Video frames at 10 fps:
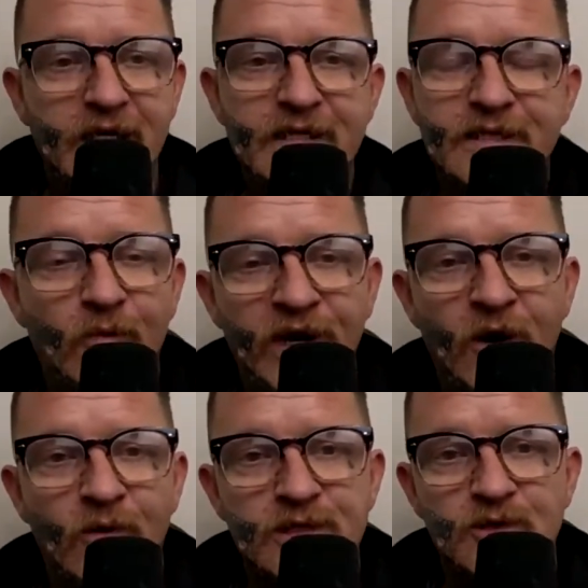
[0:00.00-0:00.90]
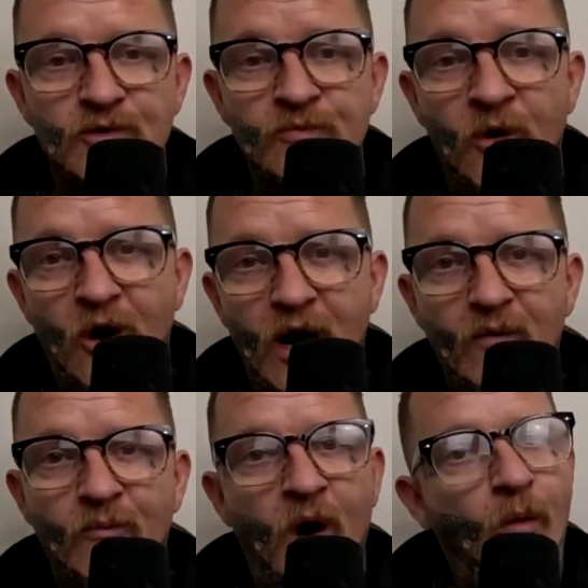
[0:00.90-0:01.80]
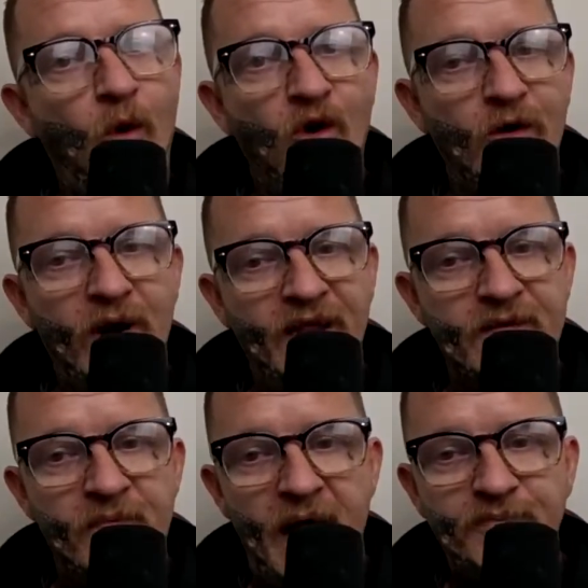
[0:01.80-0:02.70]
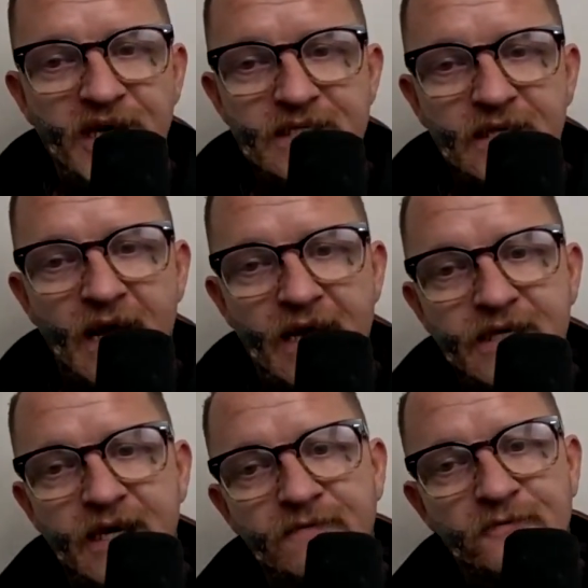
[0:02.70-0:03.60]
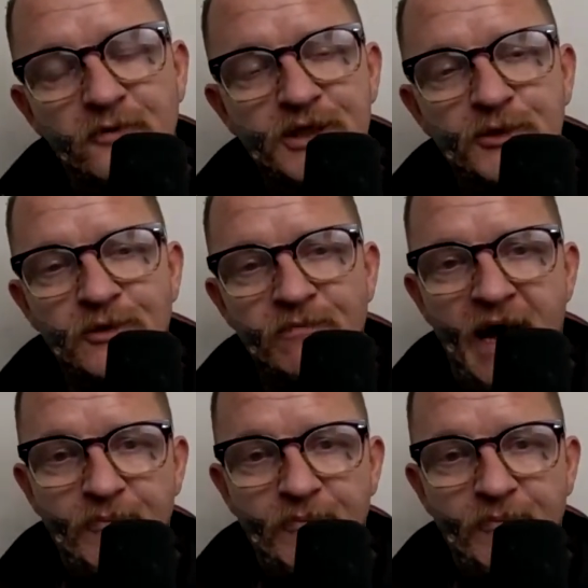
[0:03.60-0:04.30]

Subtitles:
So when I was doing my walk around the map yesterday and getting footage on the map,